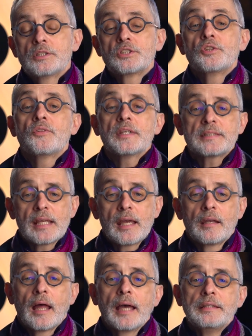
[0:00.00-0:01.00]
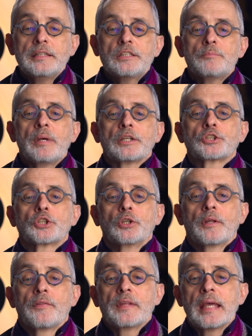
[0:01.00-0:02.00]
To this end, I need to make
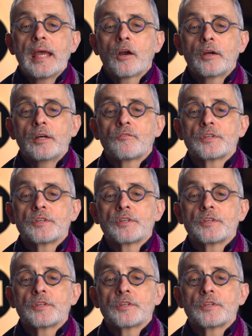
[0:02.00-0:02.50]
sure that the area